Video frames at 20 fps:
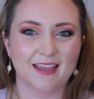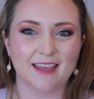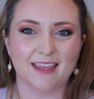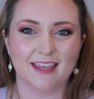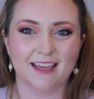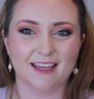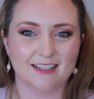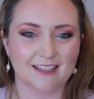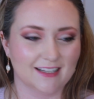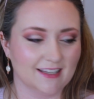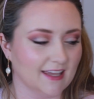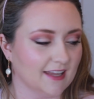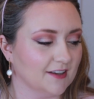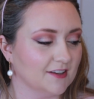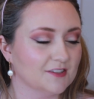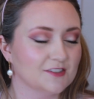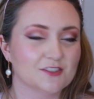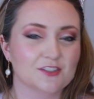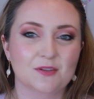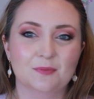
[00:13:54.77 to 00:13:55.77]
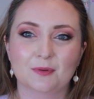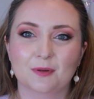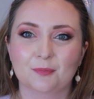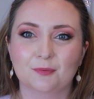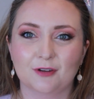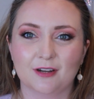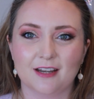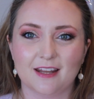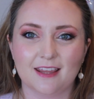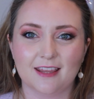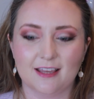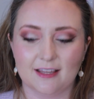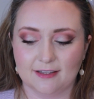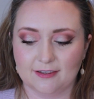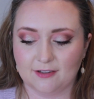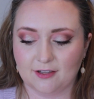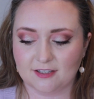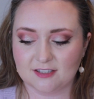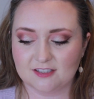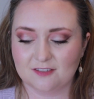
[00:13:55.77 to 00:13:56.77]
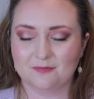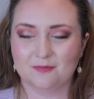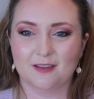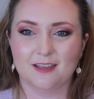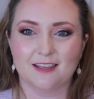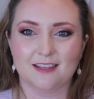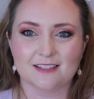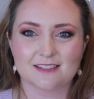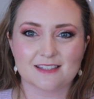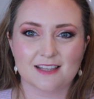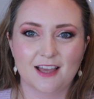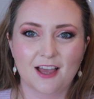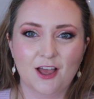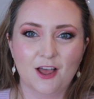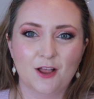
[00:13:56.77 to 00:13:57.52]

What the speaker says: And again, super pretty, lots of pinks,